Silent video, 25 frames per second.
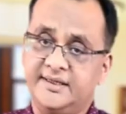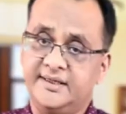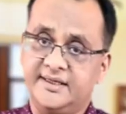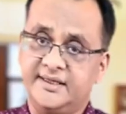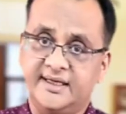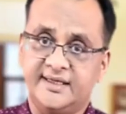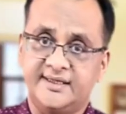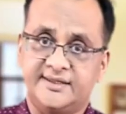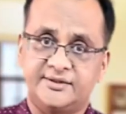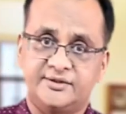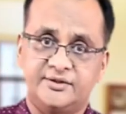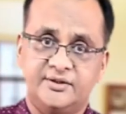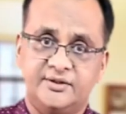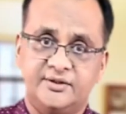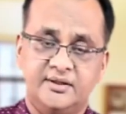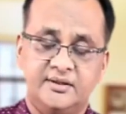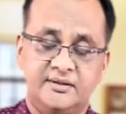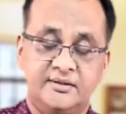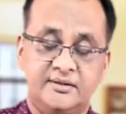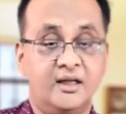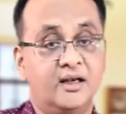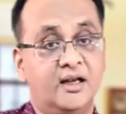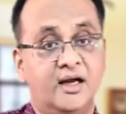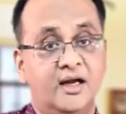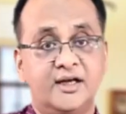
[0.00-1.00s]
yes,
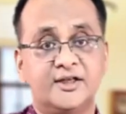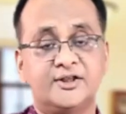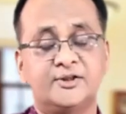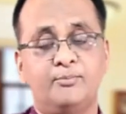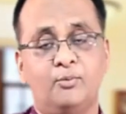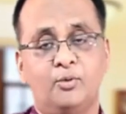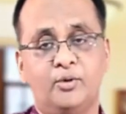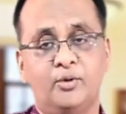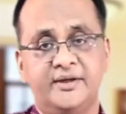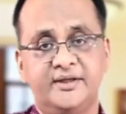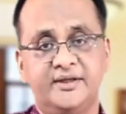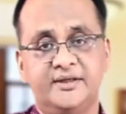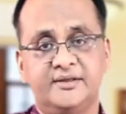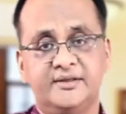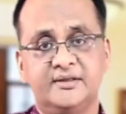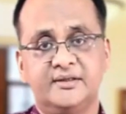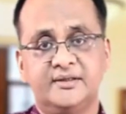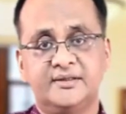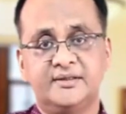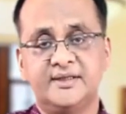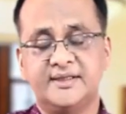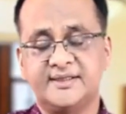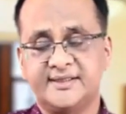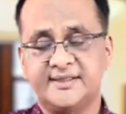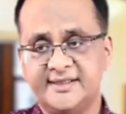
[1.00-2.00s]
the last point,
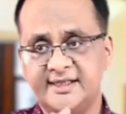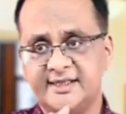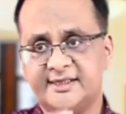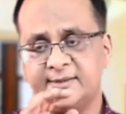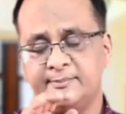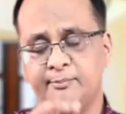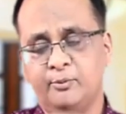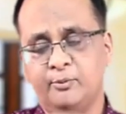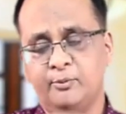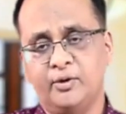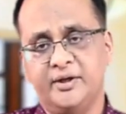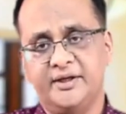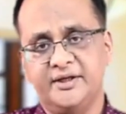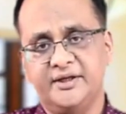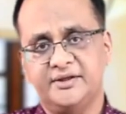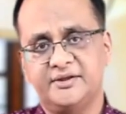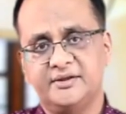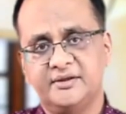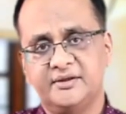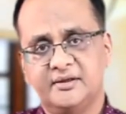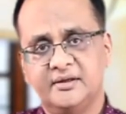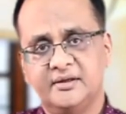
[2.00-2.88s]
the sixth point,